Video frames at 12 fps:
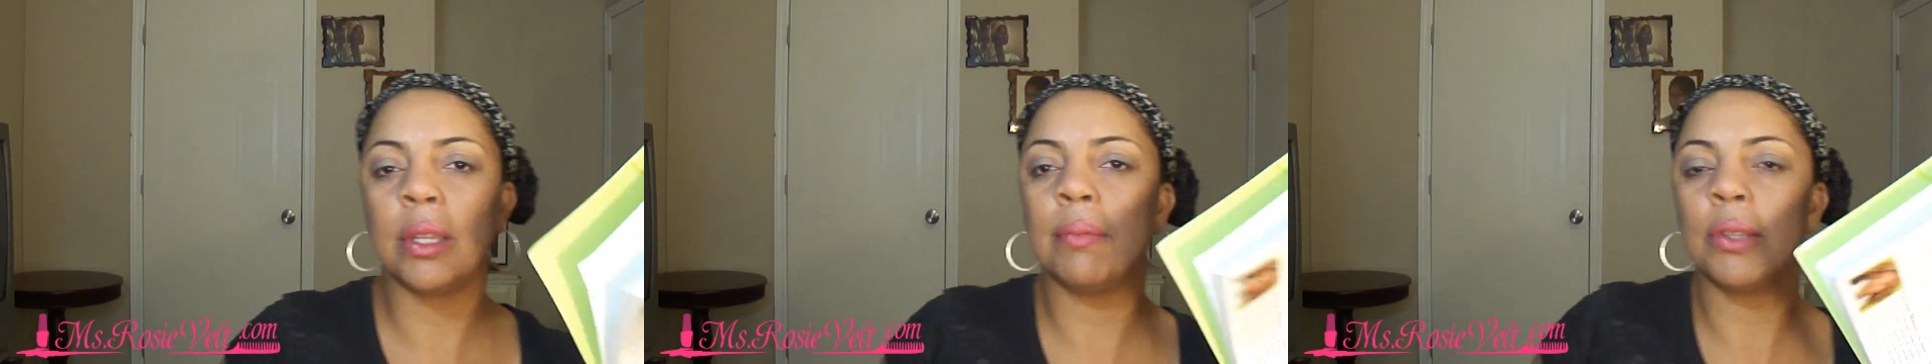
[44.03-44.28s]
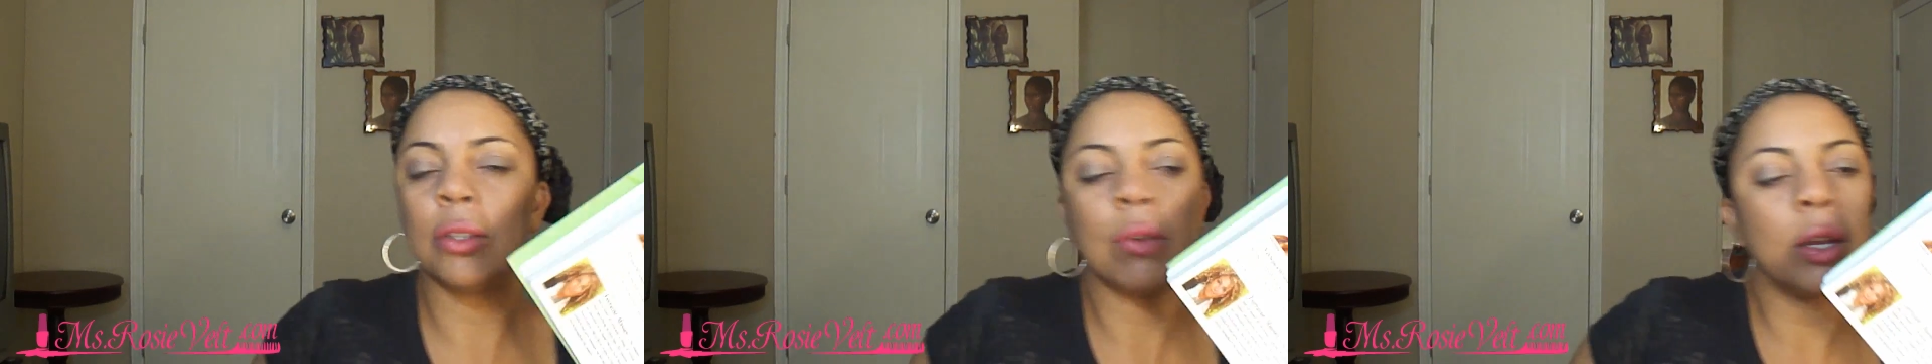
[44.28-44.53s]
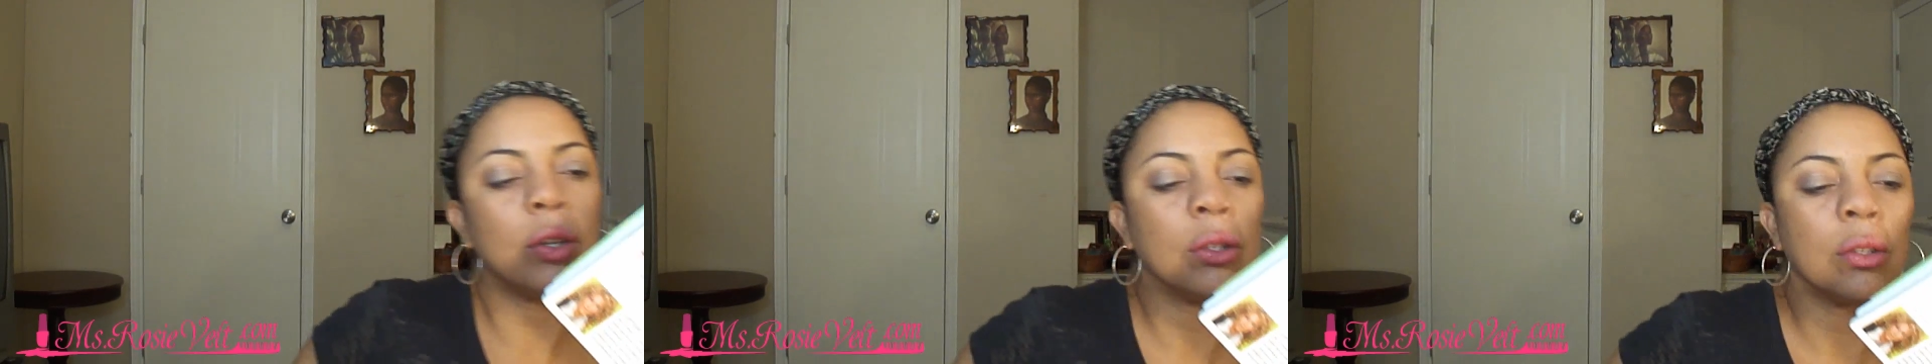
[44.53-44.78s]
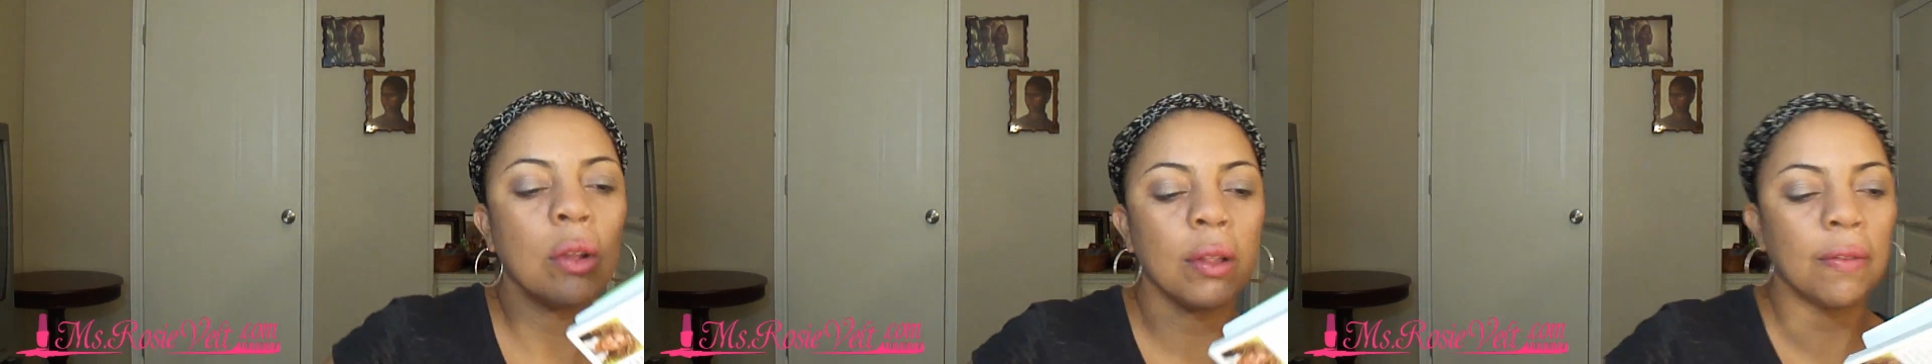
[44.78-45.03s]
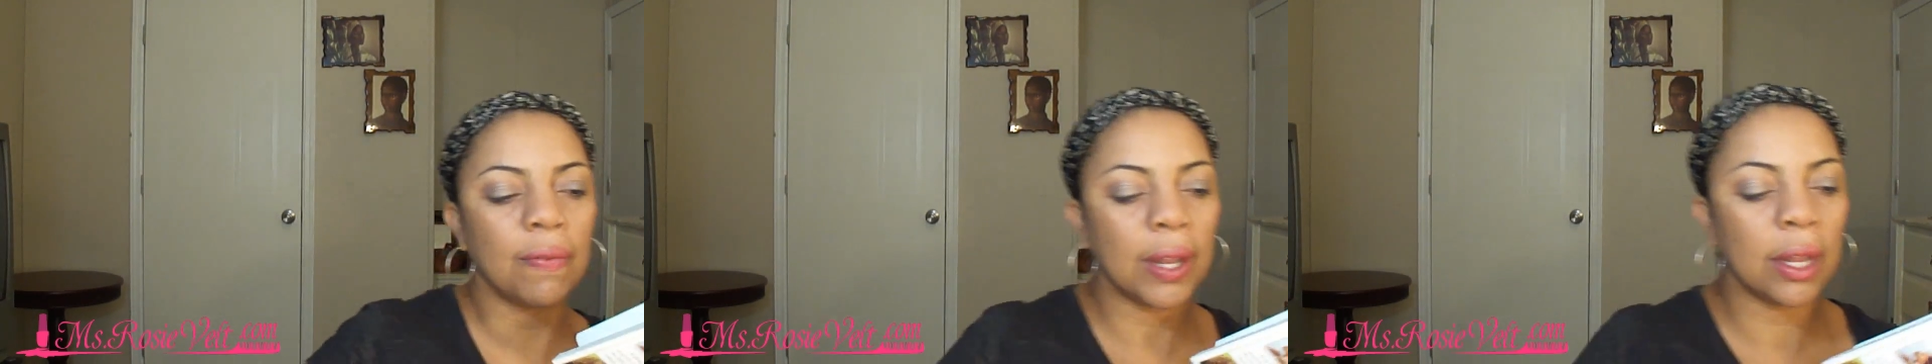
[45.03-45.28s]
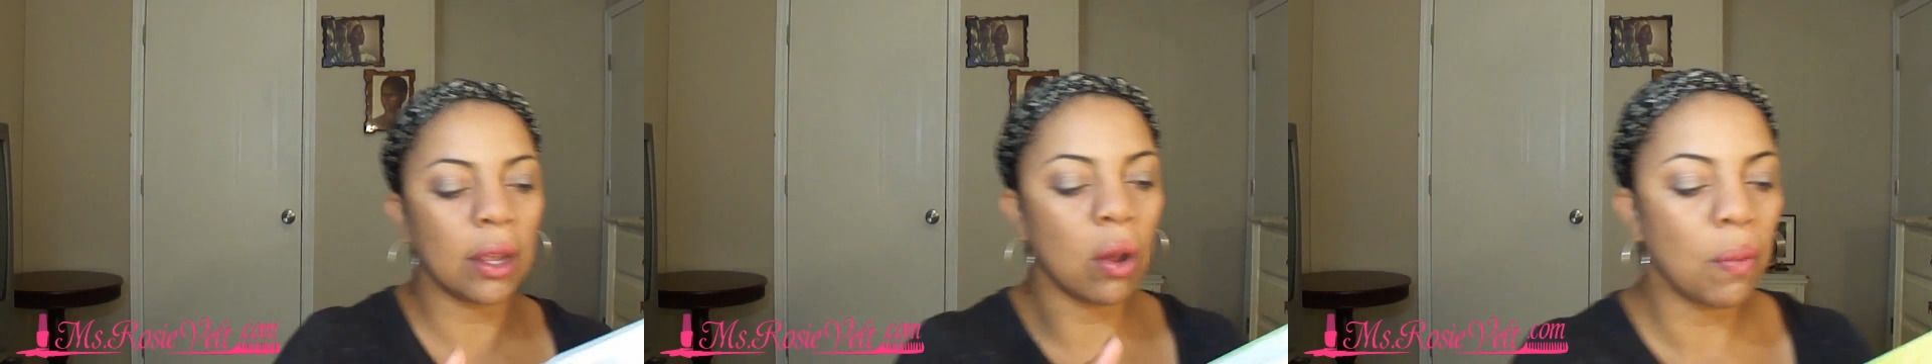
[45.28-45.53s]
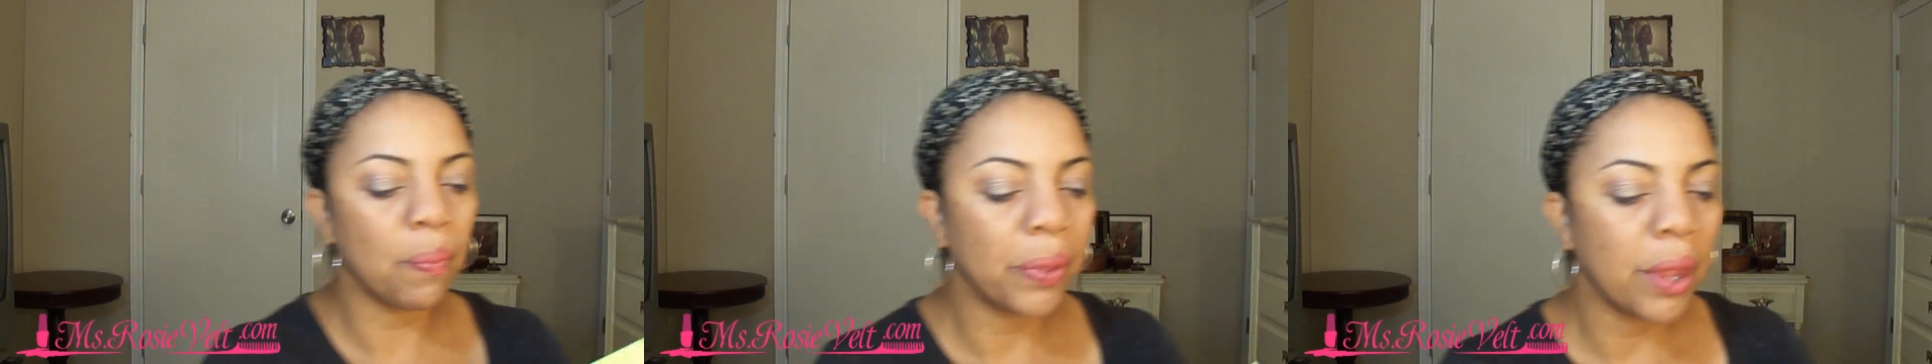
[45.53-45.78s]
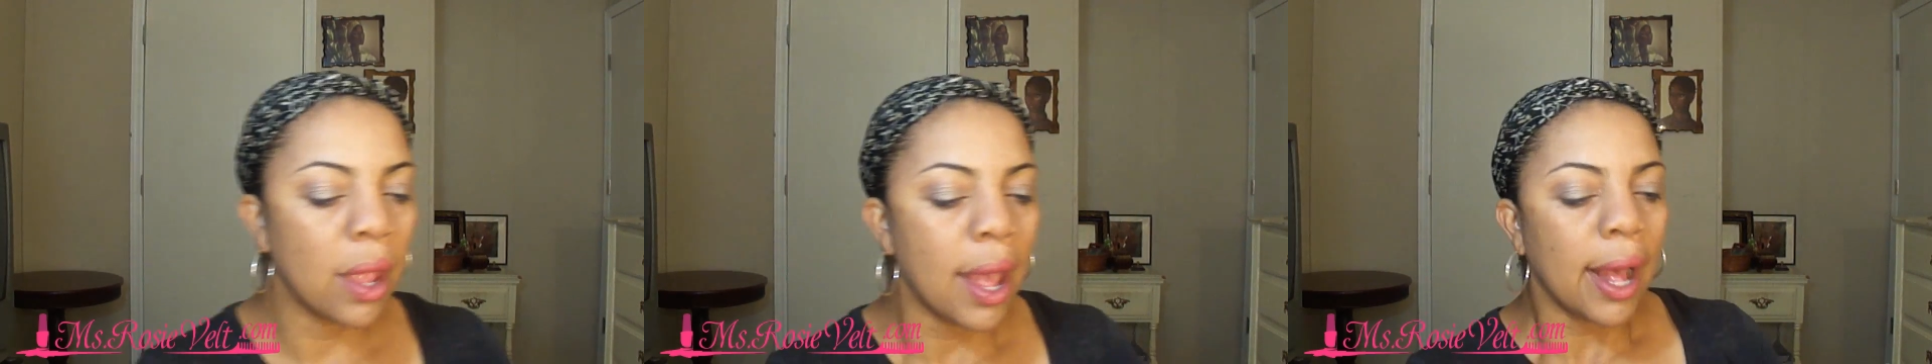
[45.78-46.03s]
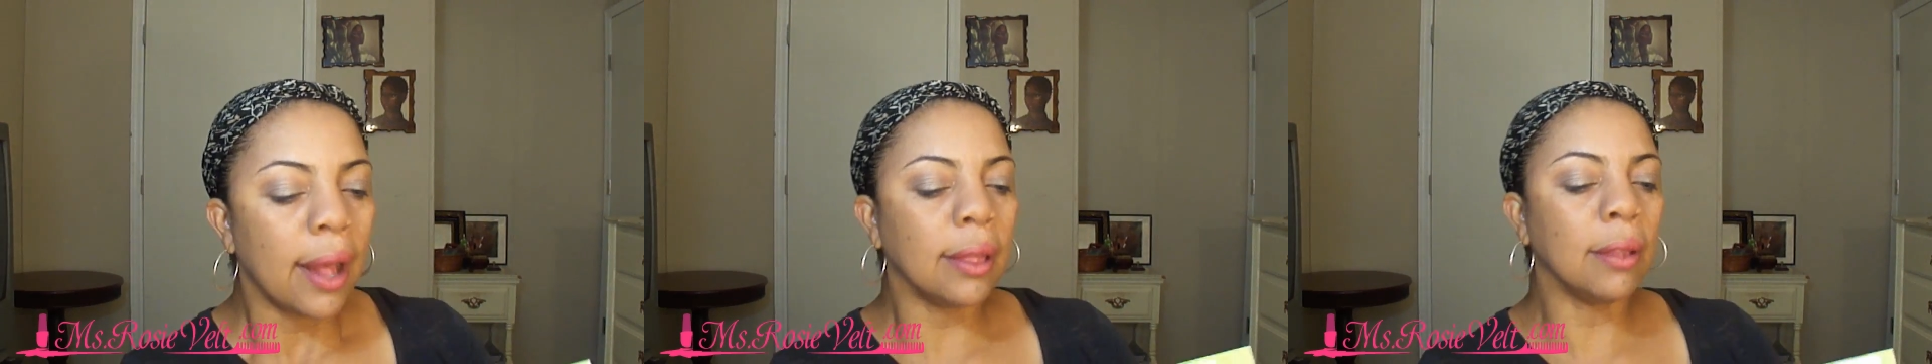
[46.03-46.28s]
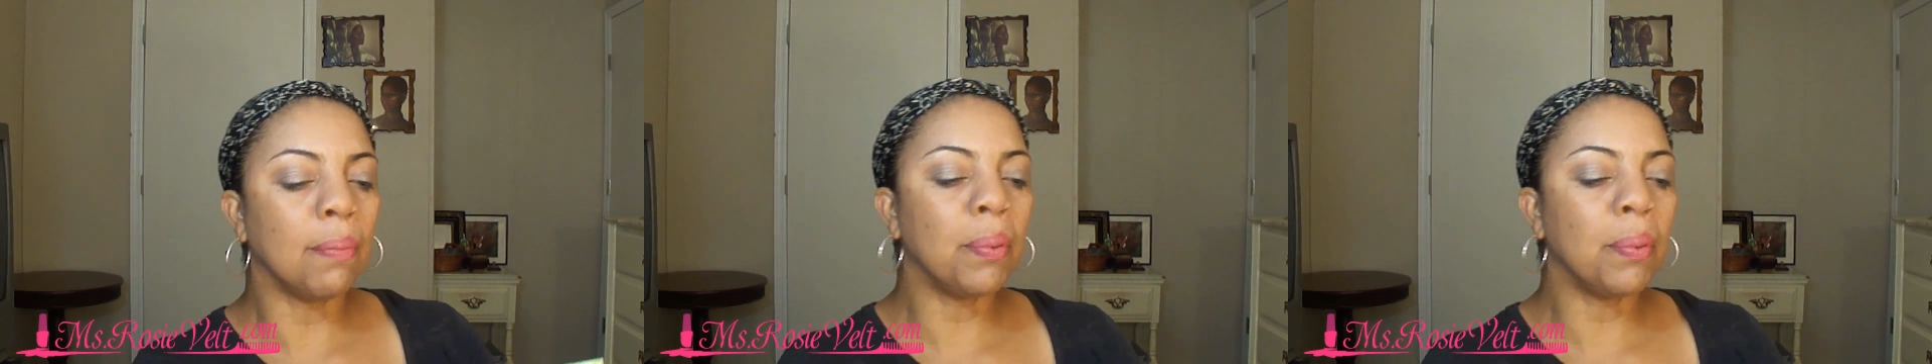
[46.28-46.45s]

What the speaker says: demonstrations on the video. The